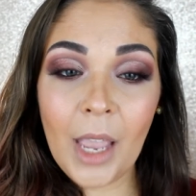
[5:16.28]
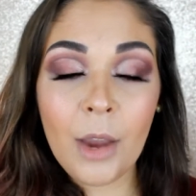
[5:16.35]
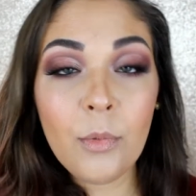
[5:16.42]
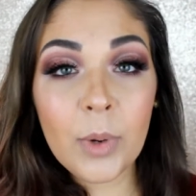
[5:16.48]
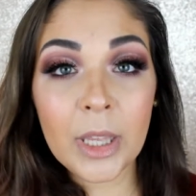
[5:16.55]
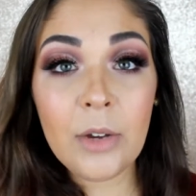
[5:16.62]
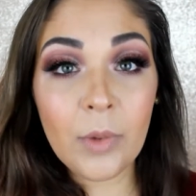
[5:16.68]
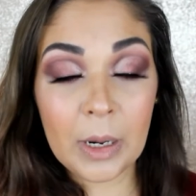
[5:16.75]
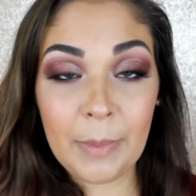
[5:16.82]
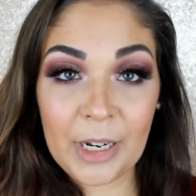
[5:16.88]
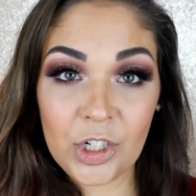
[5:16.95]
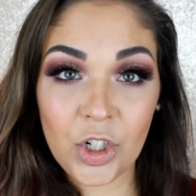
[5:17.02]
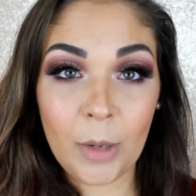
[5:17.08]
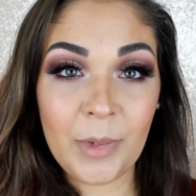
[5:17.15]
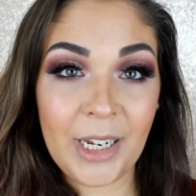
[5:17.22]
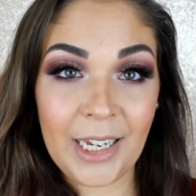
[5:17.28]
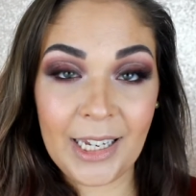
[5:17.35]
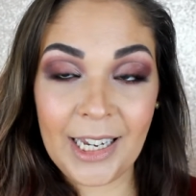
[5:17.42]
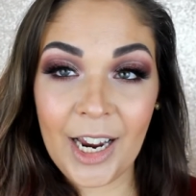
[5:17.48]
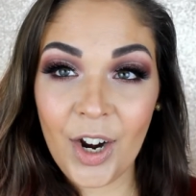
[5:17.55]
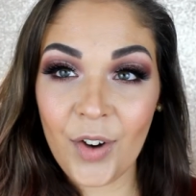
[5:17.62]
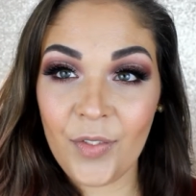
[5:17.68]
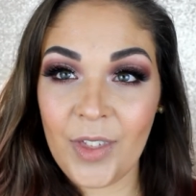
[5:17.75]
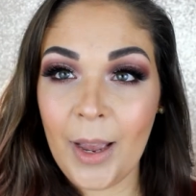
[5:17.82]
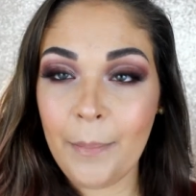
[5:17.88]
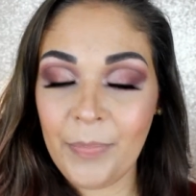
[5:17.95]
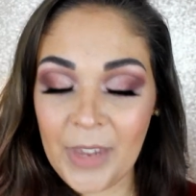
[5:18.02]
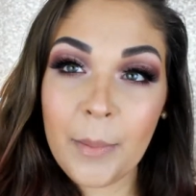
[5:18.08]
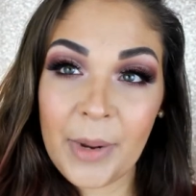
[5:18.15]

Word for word: I really want to make sure I'm taking care of them.